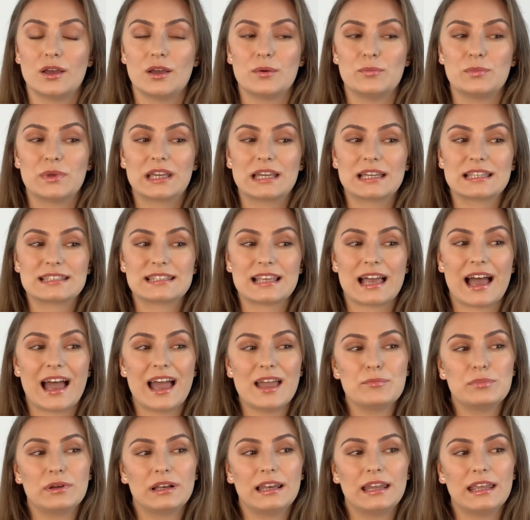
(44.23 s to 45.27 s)
because
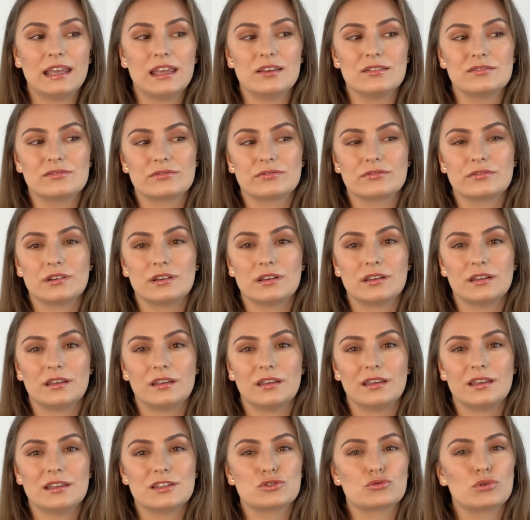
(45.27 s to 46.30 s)
I believe
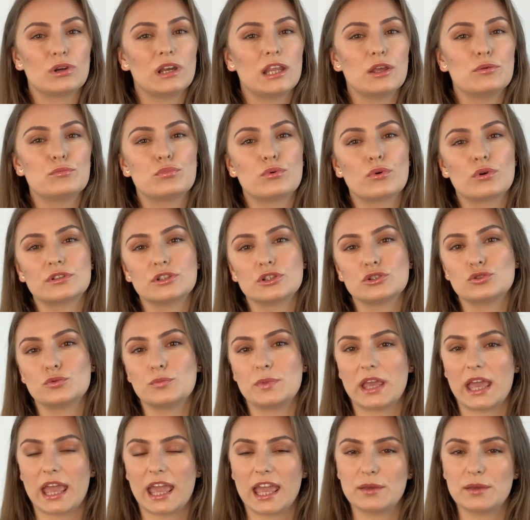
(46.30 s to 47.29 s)
it's really important to be